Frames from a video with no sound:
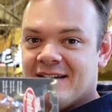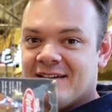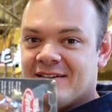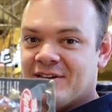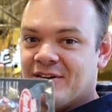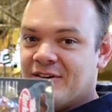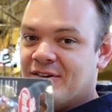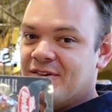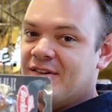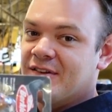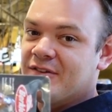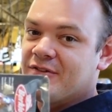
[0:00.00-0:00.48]

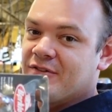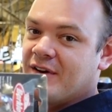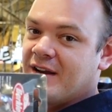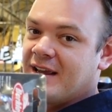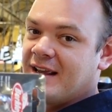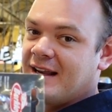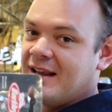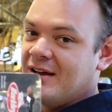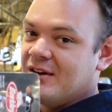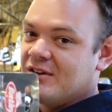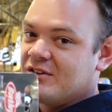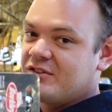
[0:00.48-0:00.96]
Dude, the
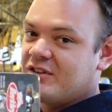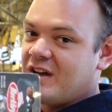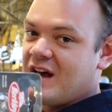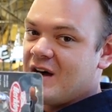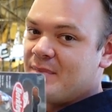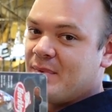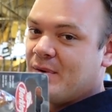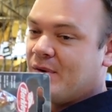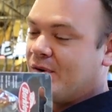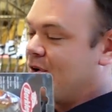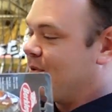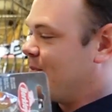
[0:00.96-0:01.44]
freaking El
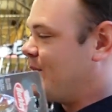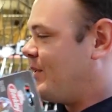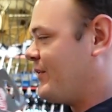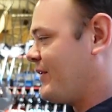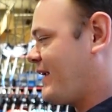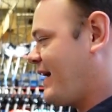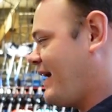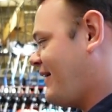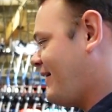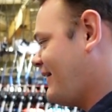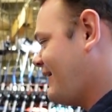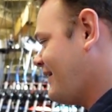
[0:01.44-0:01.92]
Chapo, come
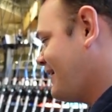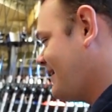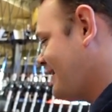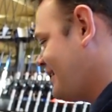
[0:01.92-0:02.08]
on now.